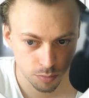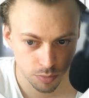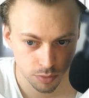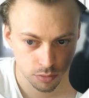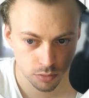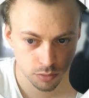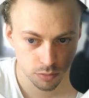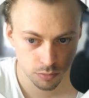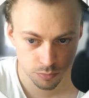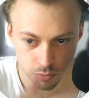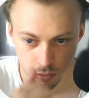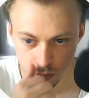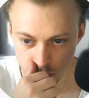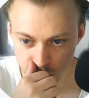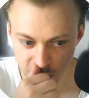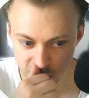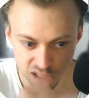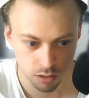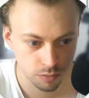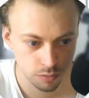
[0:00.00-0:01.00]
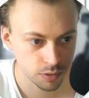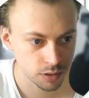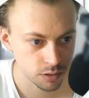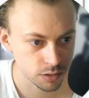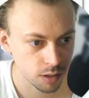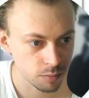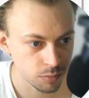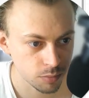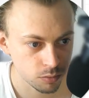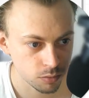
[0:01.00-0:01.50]
but for the sake of
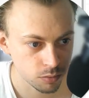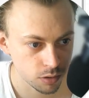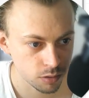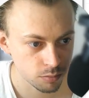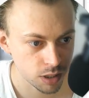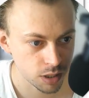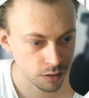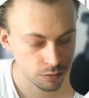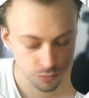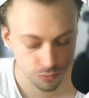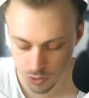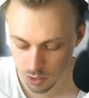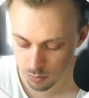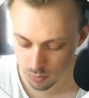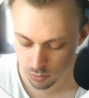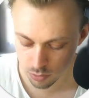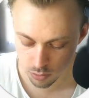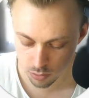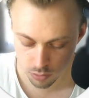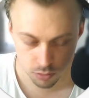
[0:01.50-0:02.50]
example, we're gonna make a frame.